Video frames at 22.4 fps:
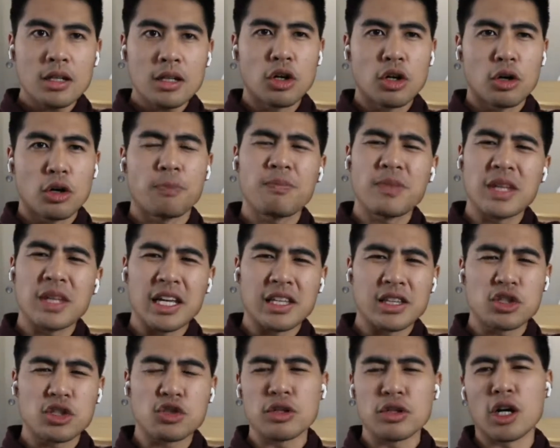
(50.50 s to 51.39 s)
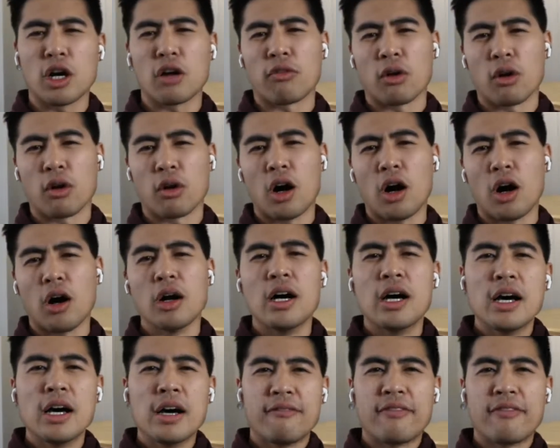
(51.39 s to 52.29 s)
So the industry overall,
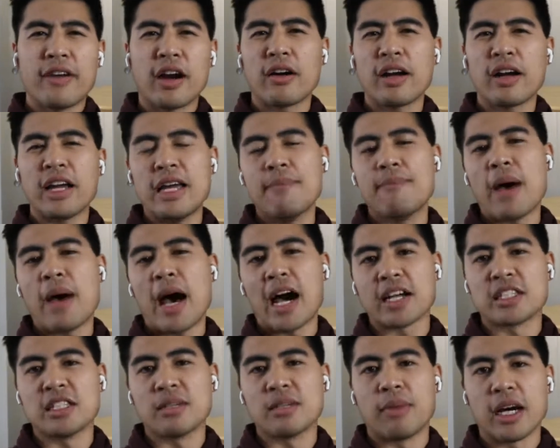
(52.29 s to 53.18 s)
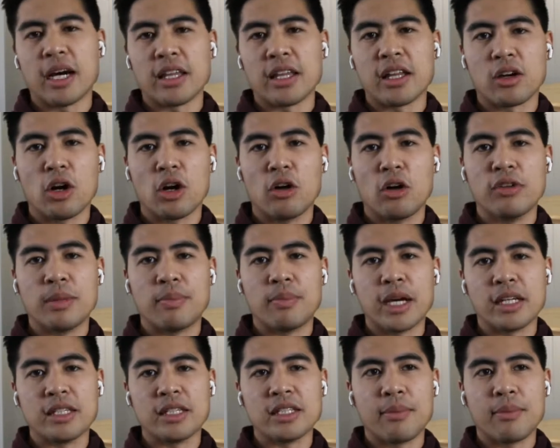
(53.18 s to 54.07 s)
very impacted by the COVID
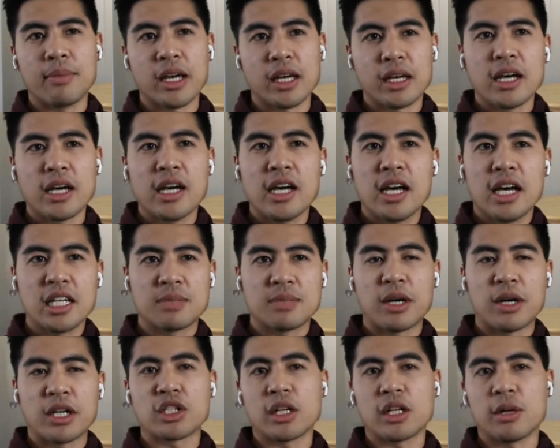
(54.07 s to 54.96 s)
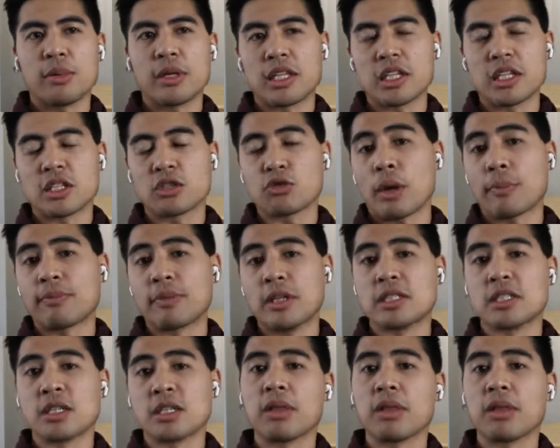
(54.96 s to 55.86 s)
pandemic, especially with
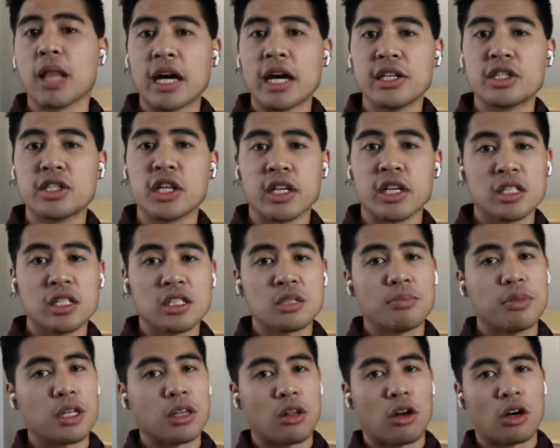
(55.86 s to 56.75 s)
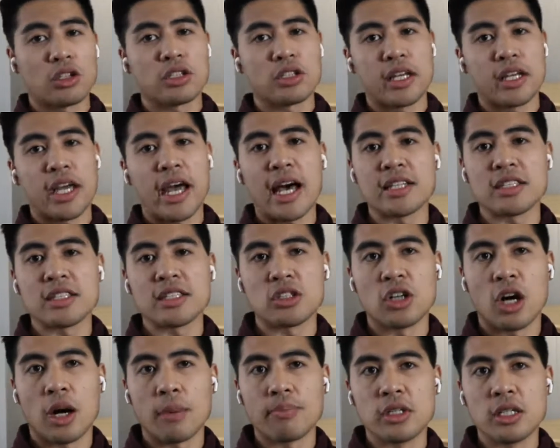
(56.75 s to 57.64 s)
disrupted supply chains, but largely has
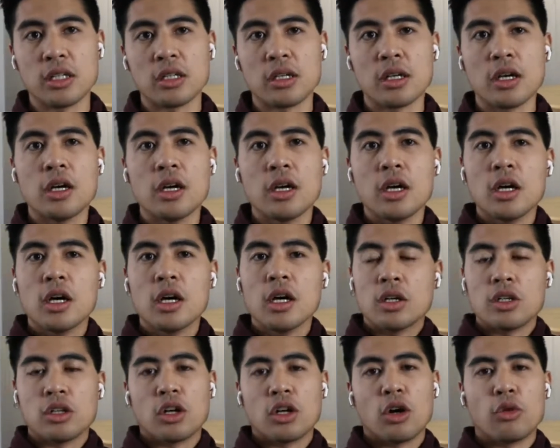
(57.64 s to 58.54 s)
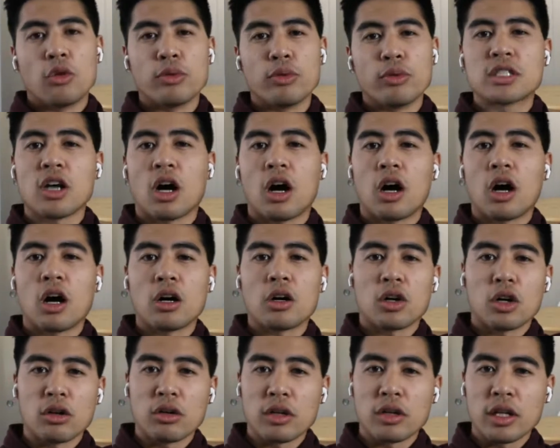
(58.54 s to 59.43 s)
adopted. We saw
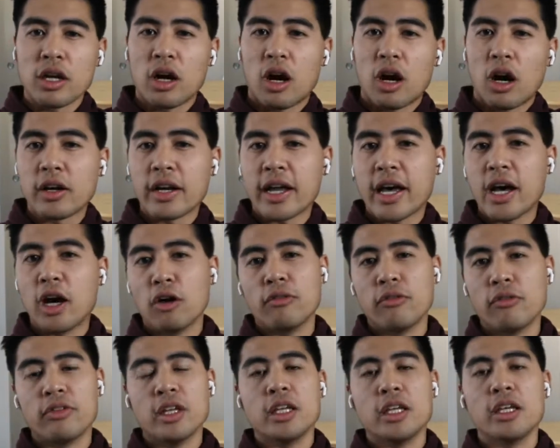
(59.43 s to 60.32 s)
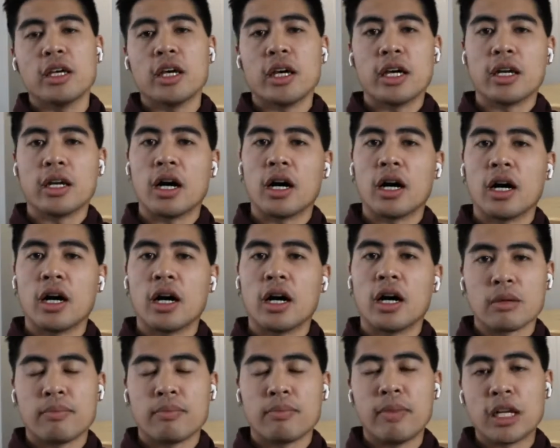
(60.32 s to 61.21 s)
early on LV and
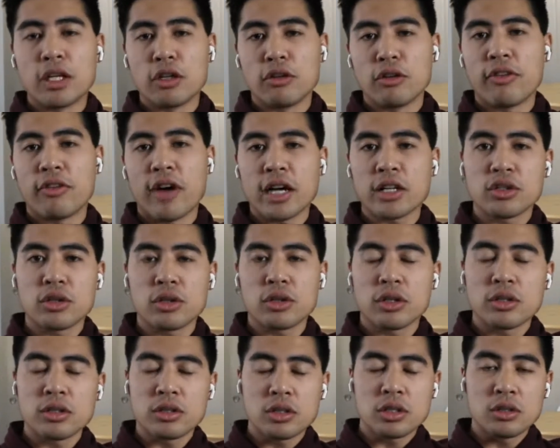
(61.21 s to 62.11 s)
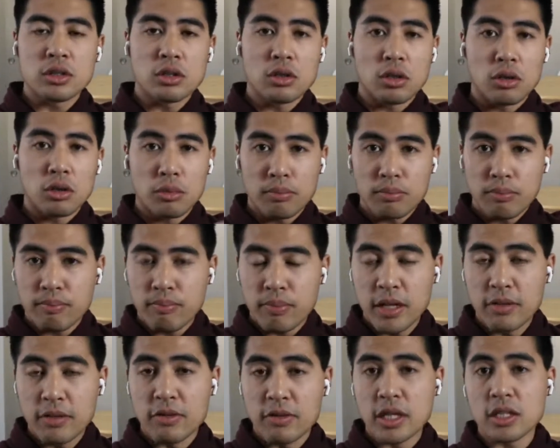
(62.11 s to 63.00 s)
other manufacturers,
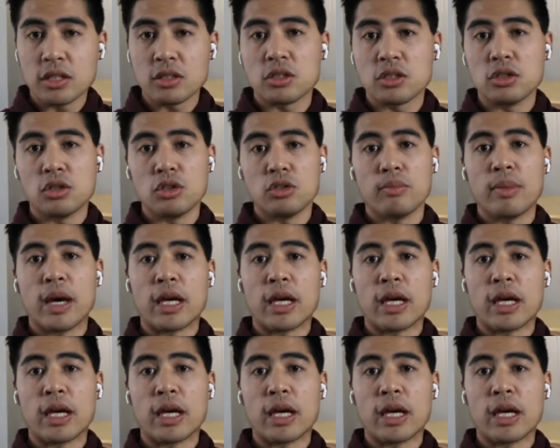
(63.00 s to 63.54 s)
pivot to